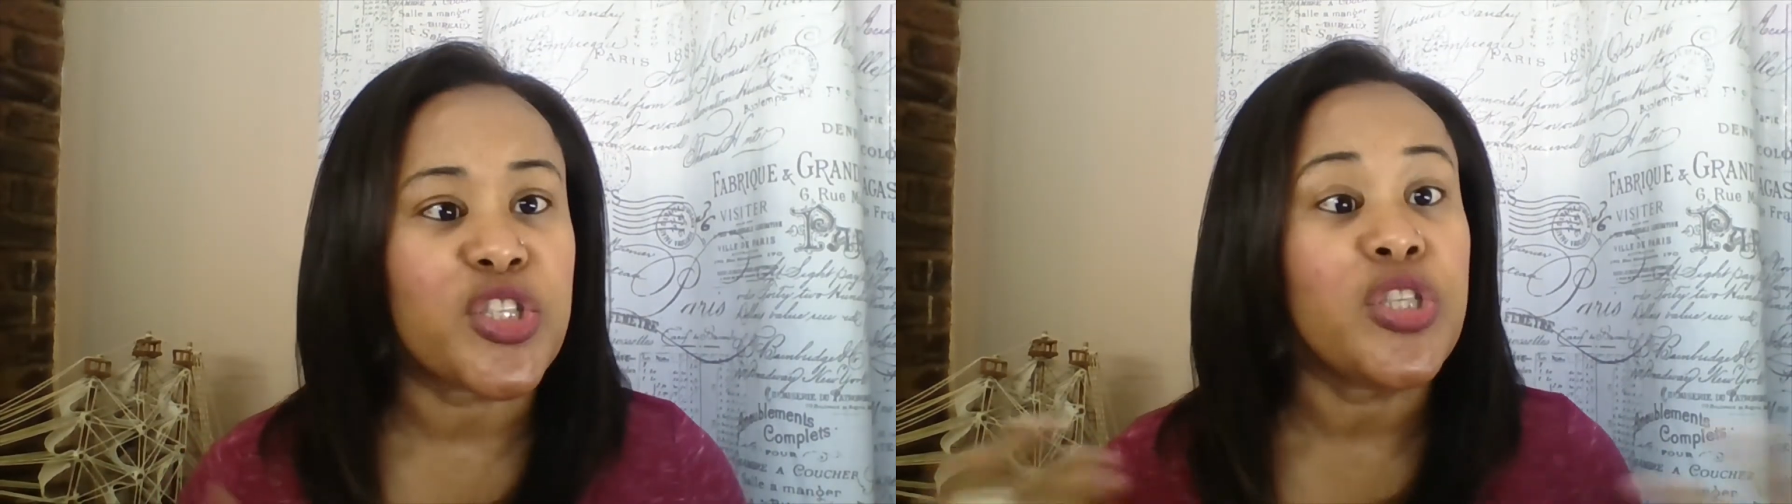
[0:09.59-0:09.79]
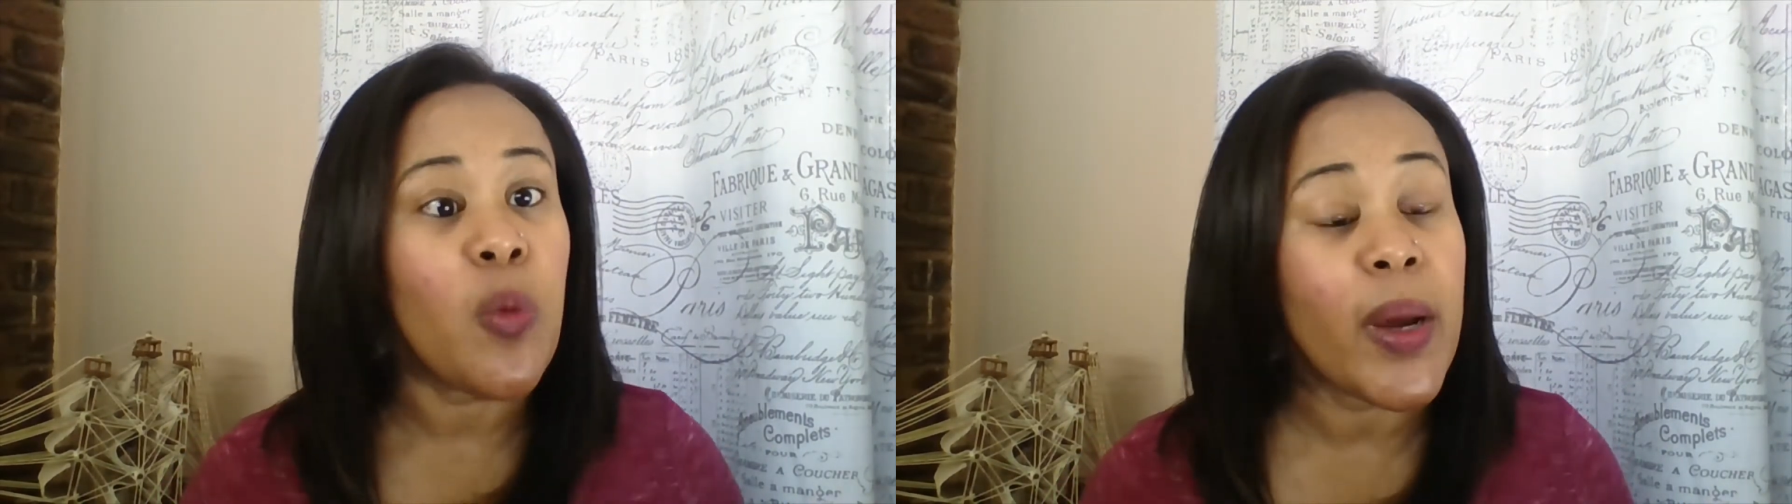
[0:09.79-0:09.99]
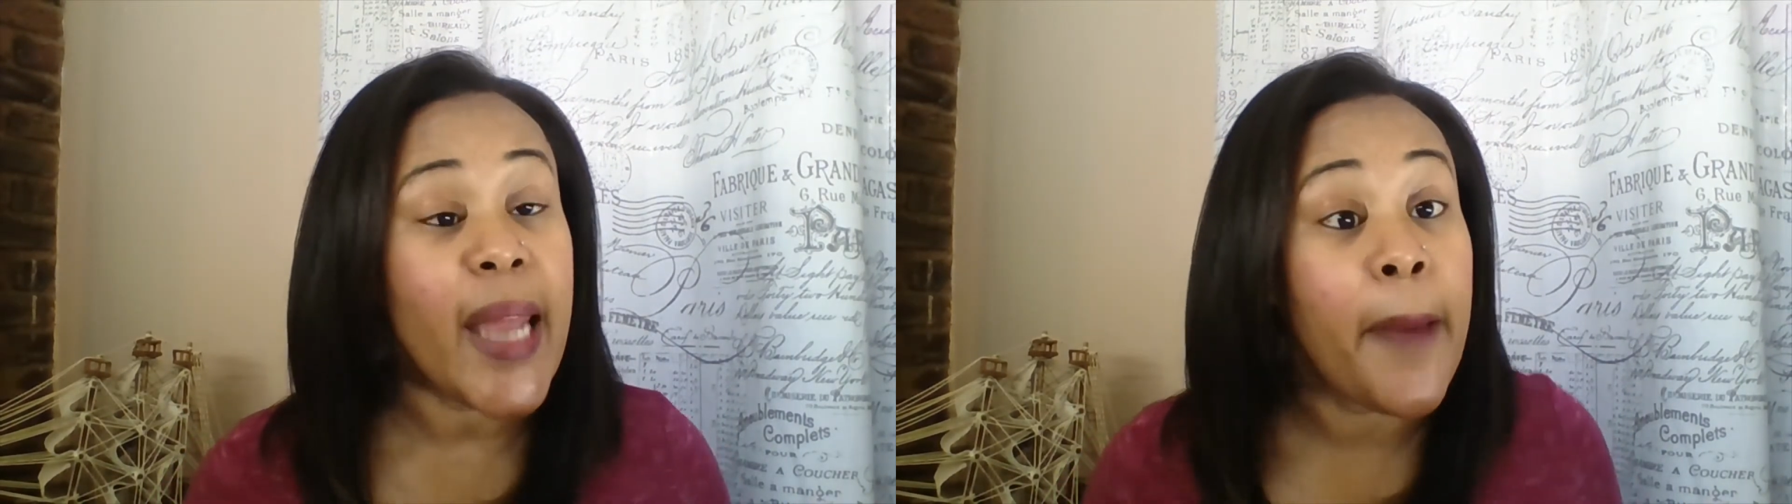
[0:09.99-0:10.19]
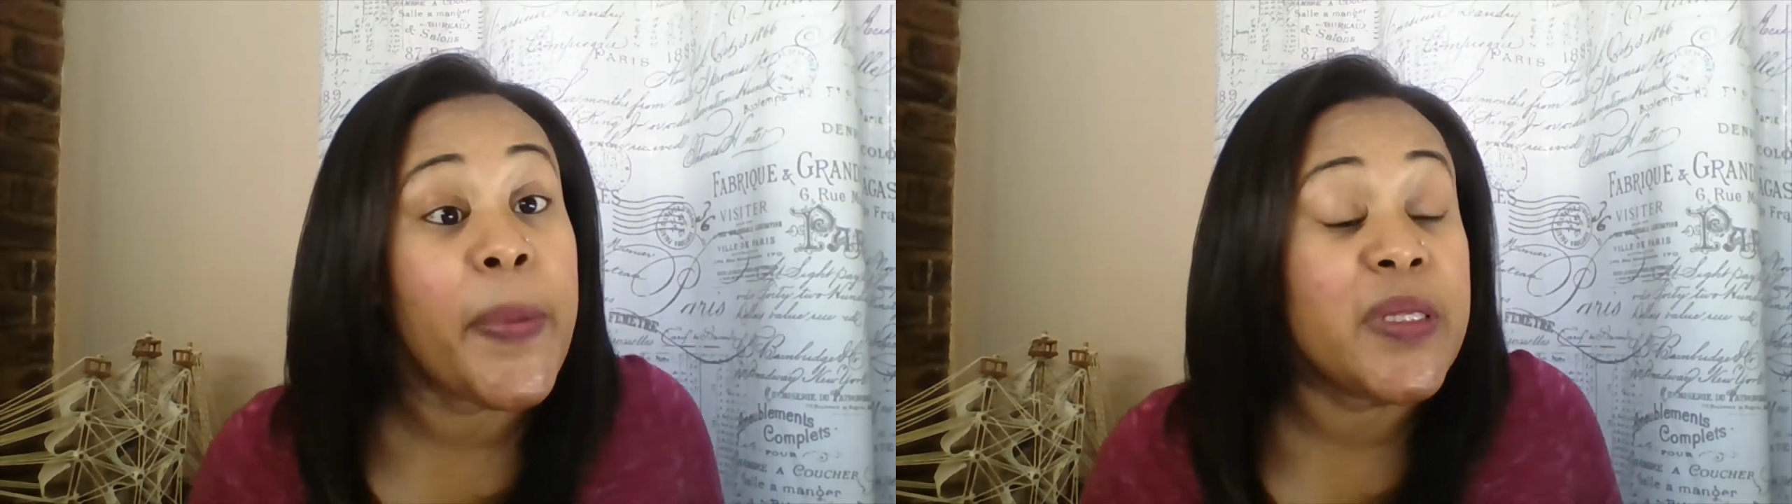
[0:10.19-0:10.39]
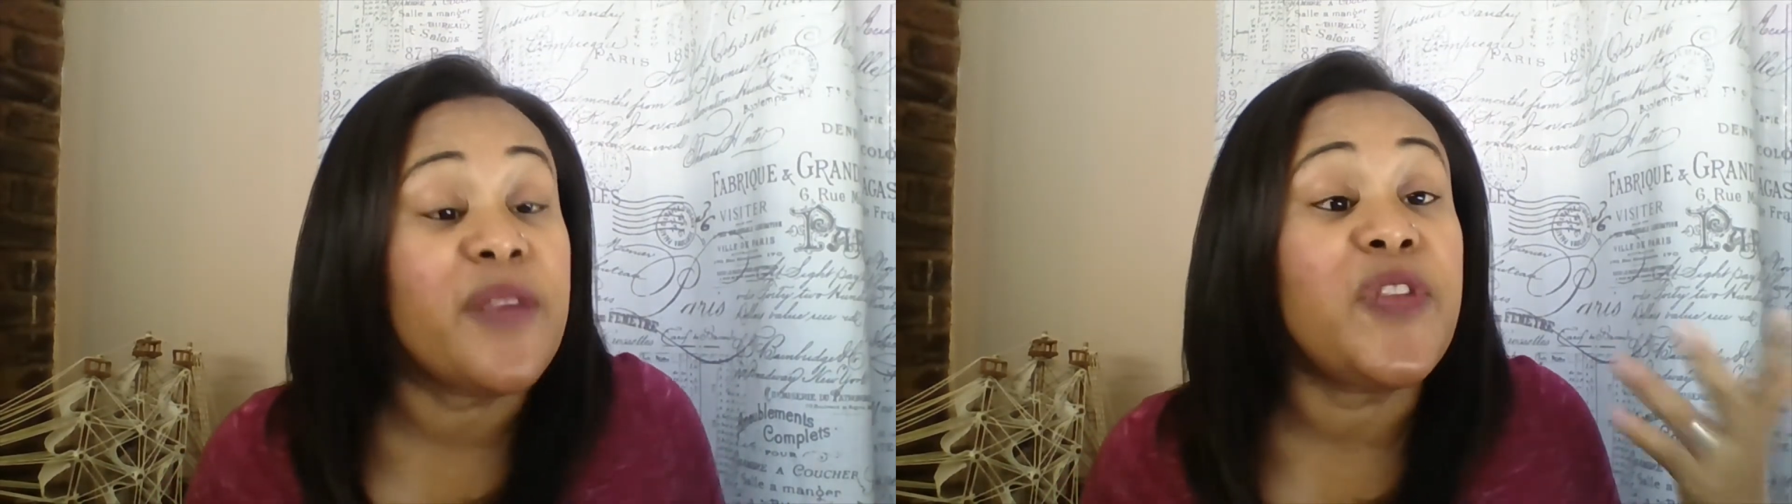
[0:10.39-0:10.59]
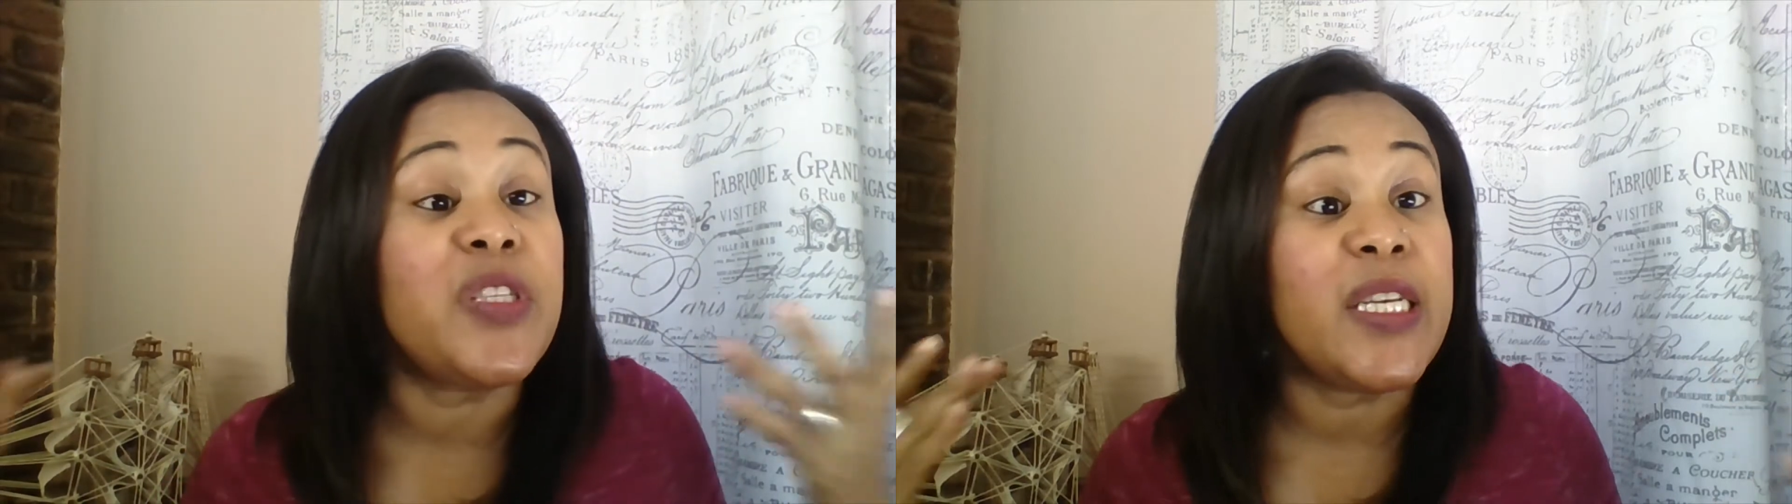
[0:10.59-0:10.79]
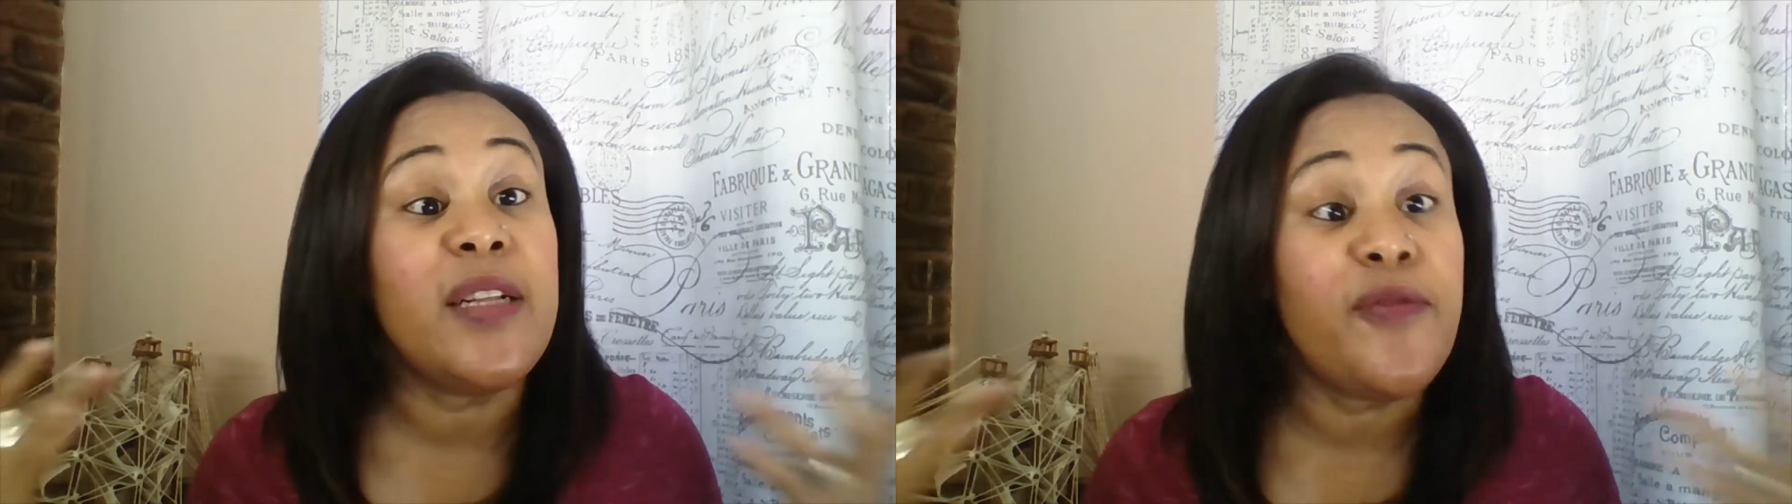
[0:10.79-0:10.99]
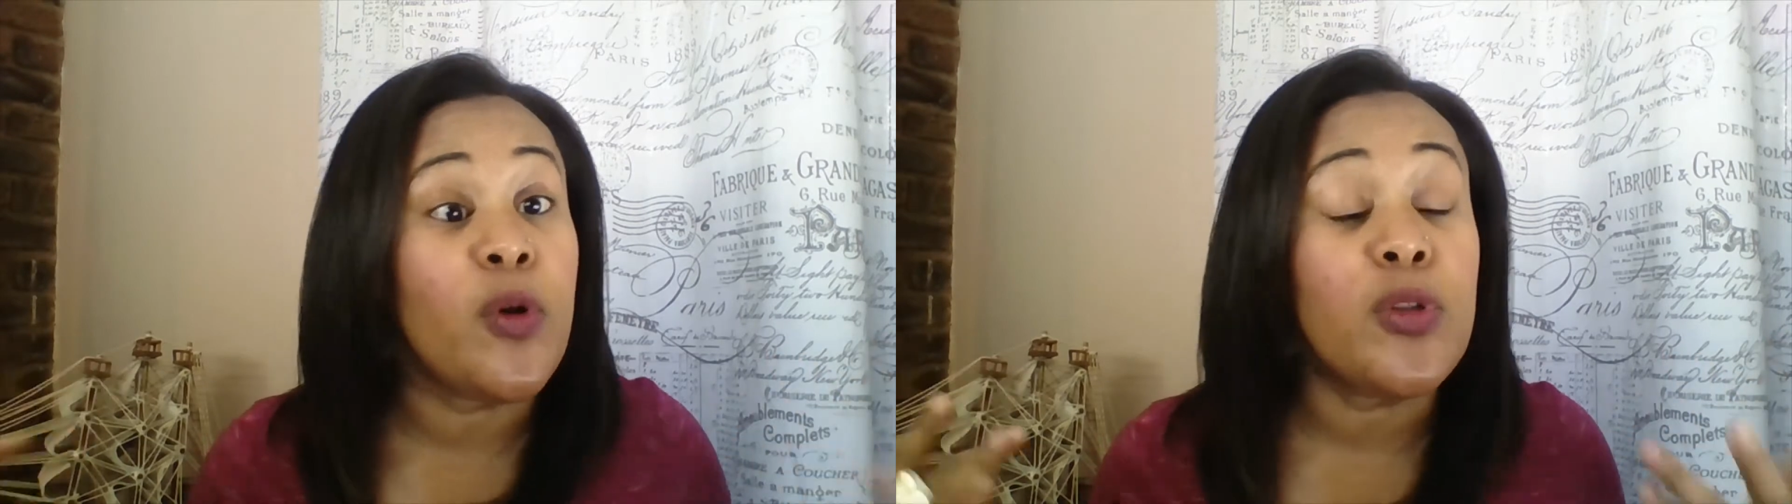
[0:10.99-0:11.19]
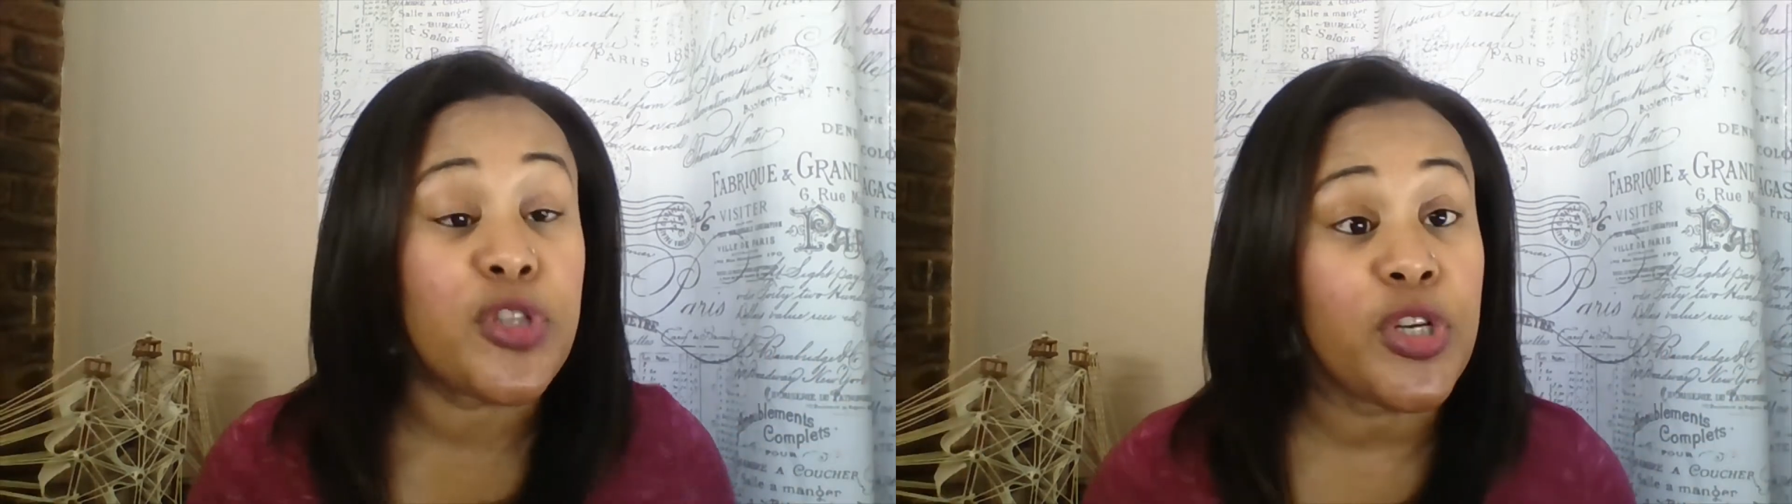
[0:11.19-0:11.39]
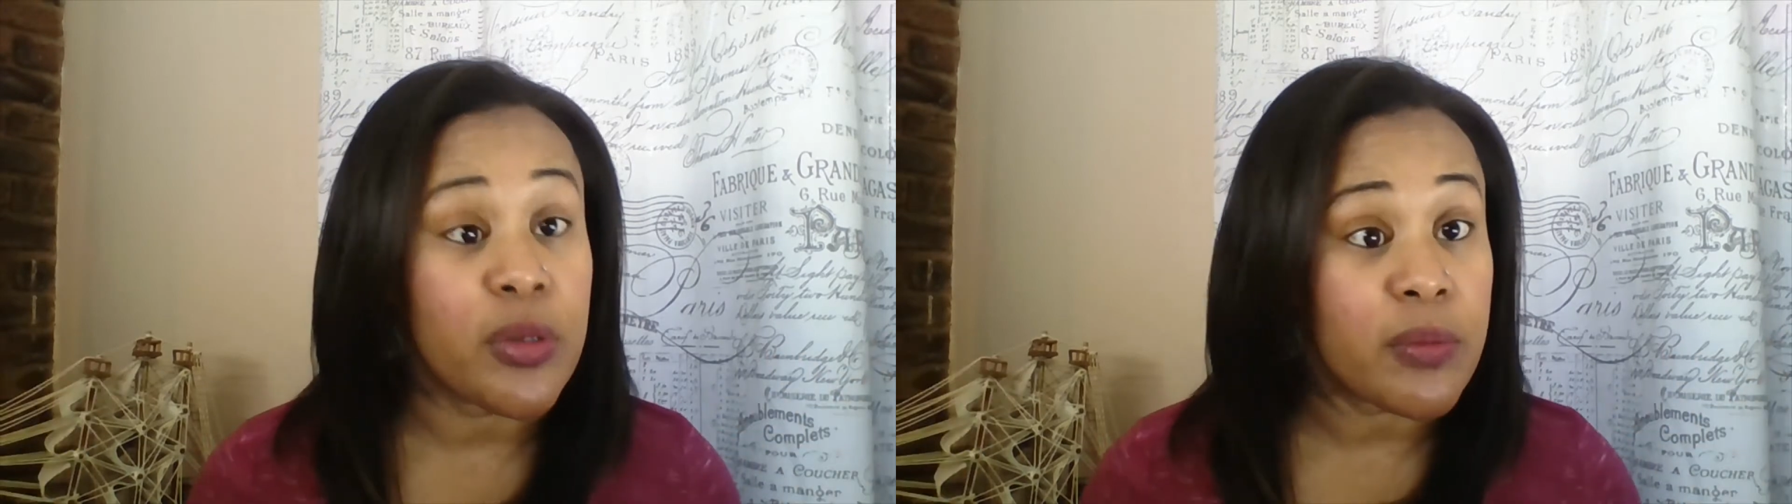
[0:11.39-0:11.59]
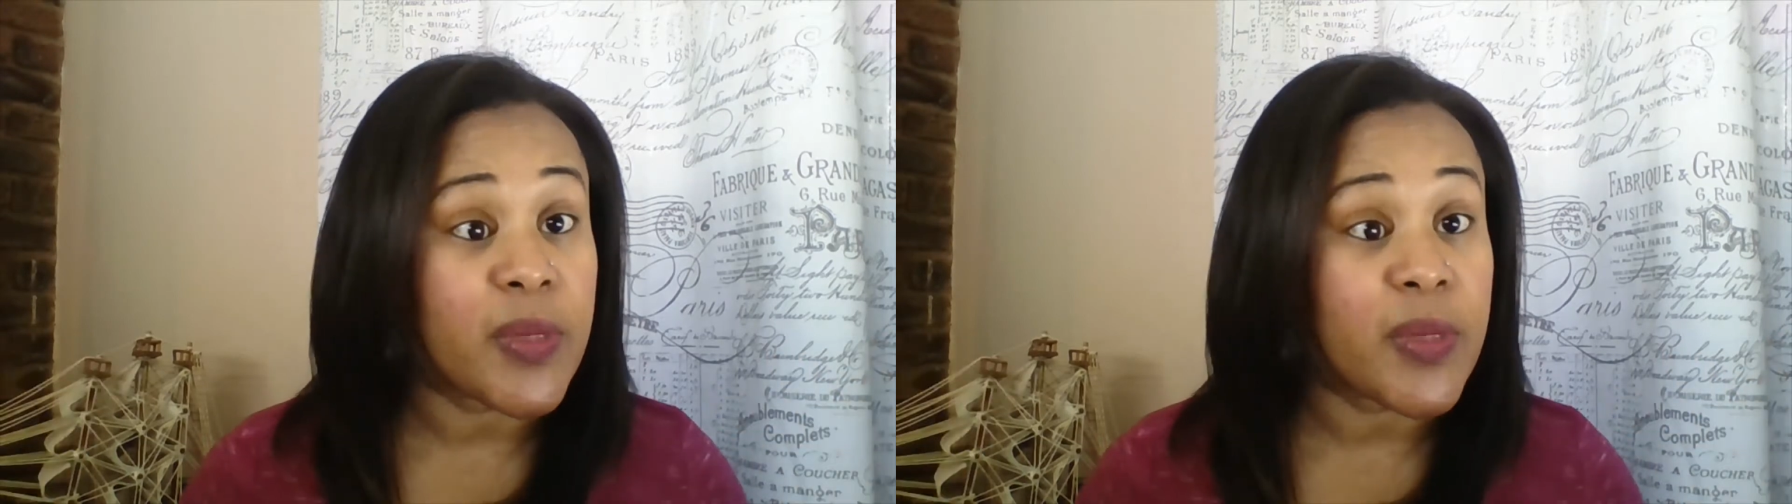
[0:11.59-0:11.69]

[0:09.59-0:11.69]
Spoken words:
so what happens if the deal falls through?